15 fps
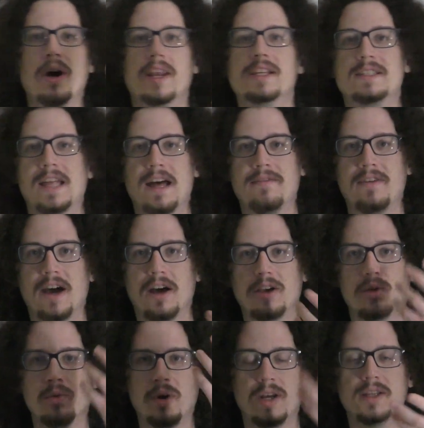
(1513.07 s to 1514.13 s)
are we
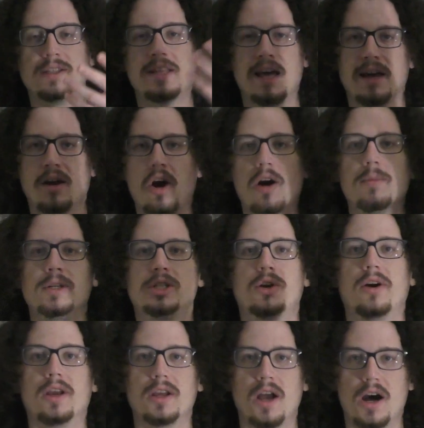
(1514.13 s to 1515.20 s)
saying that the
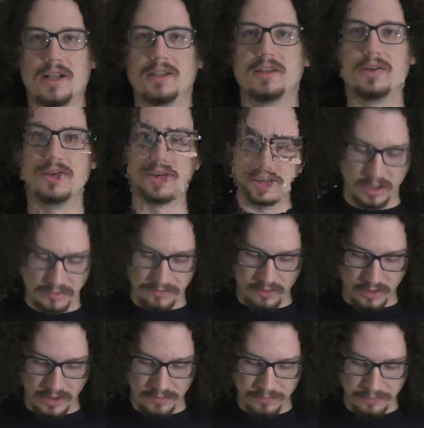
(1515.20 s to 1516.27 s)
population mean
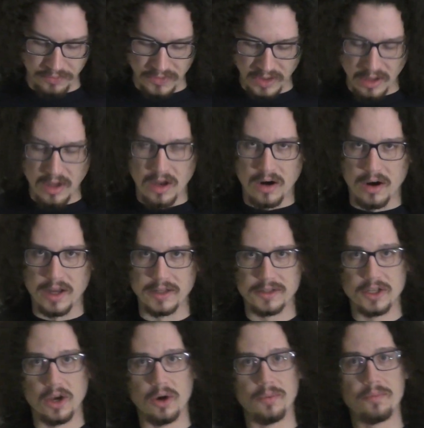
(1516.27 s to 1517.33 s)
is greater
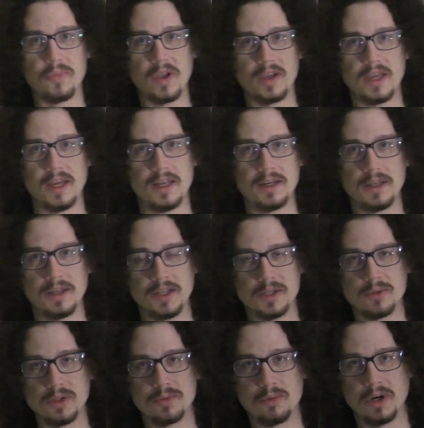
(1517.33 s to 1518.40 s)
than or less
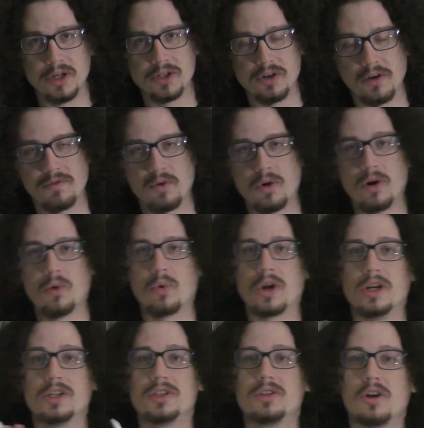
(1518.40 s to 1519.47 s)
than
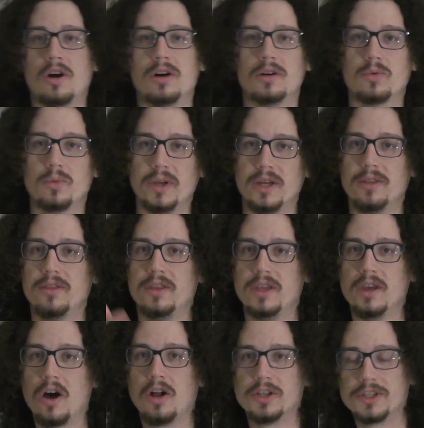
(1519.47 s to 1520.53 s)
some value, and what
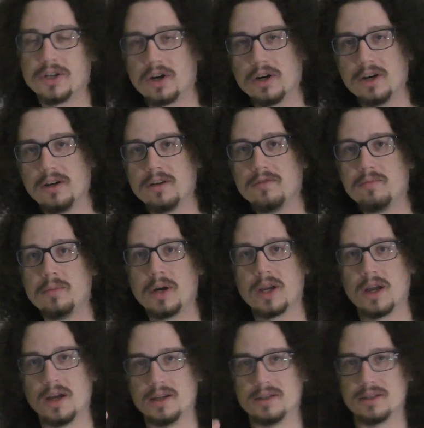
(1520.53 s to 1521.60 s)
is that value? What is
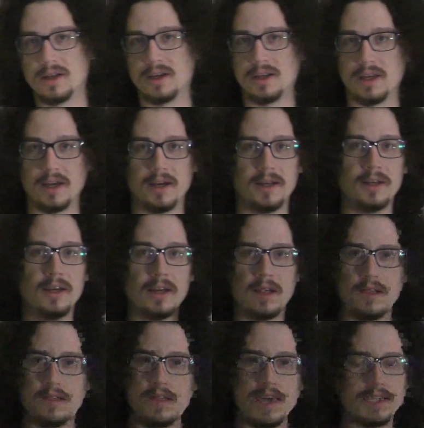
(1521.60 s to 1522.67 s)
that arbitrary
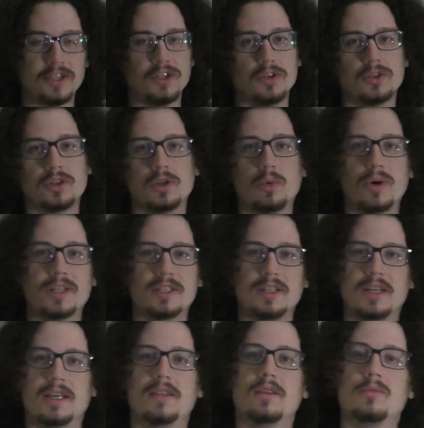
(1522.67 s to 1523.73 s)
constant we're looking for?
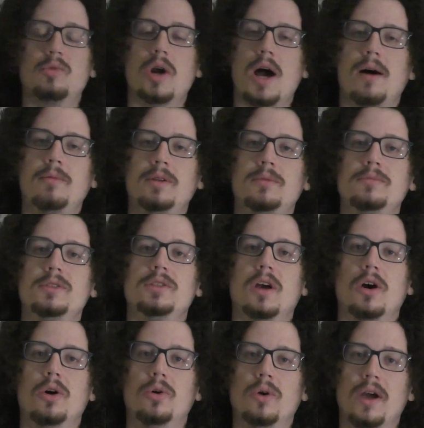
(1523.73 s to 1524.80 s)
All right, so
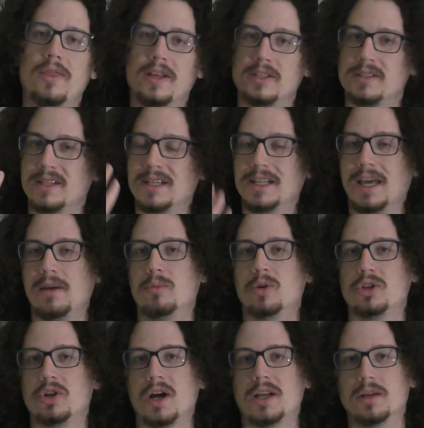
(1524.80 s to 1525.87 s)
again, this one's
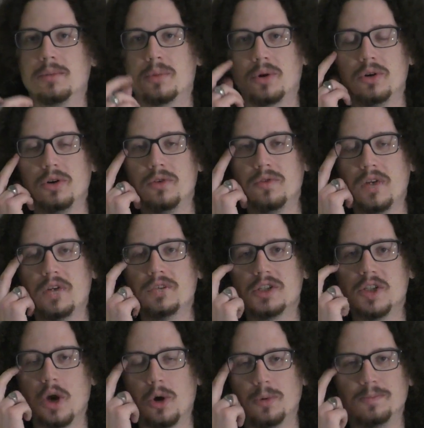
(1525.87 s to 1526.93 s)
pretty straightforward. We're gonna
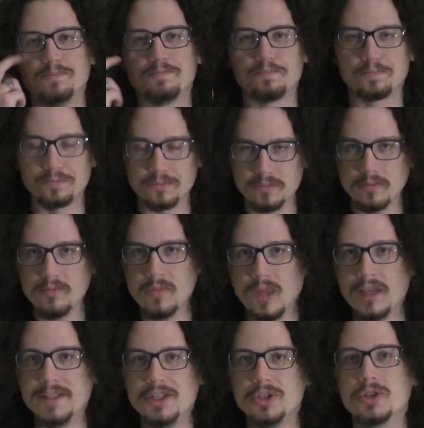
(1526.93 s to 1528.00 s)
start with the
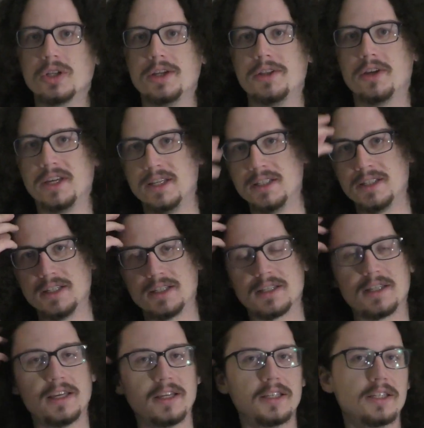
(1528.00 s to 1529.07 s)
alternative because
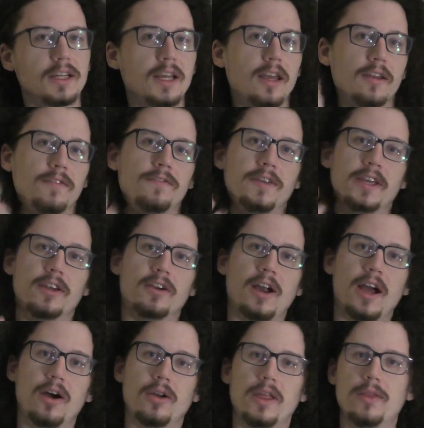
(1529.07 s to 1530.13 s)
again,
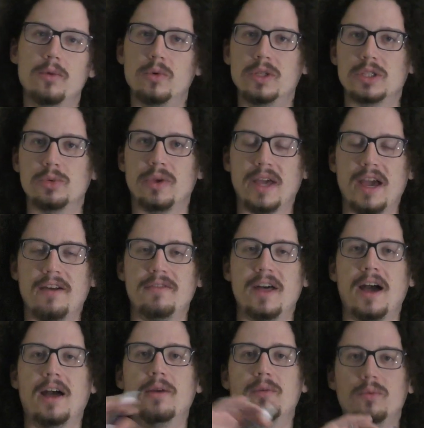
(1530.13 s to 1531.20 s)
that's usually what's in the
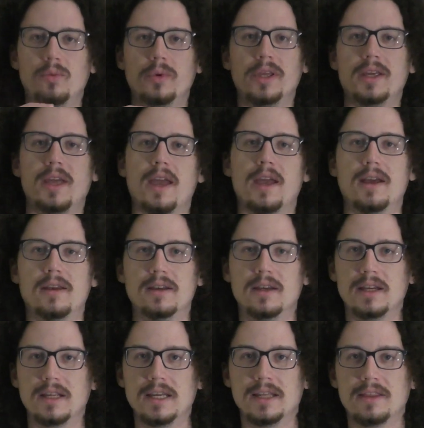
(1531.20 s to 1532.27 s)
problem. So,
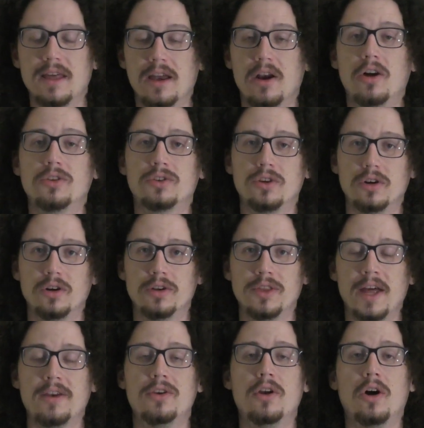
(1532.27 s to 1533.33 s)
and that's the claim we're trying
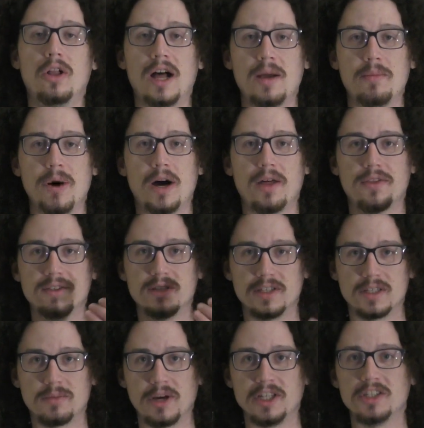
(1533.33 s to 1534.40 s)
to prove.
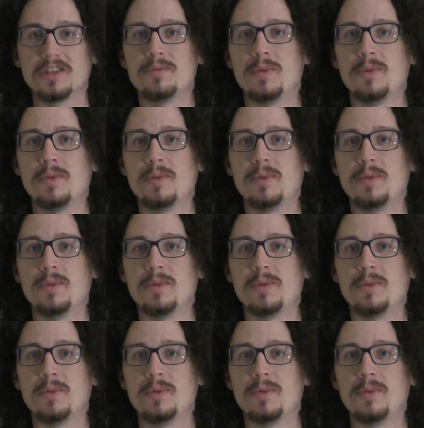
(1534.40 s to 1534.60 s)
So